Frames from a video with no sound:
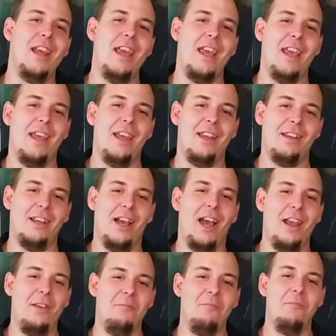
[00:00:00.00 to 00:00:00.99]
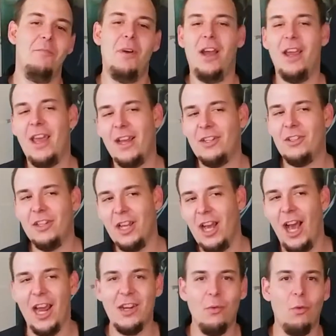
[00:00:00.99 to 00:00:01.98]
and I actually
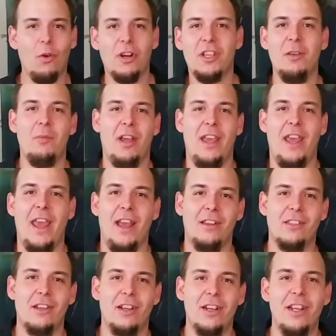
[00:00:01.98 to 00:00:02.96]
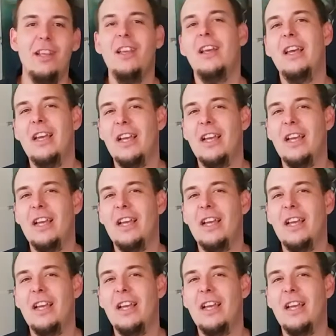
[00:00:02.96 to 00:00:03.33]
kind of want to get my hands on it.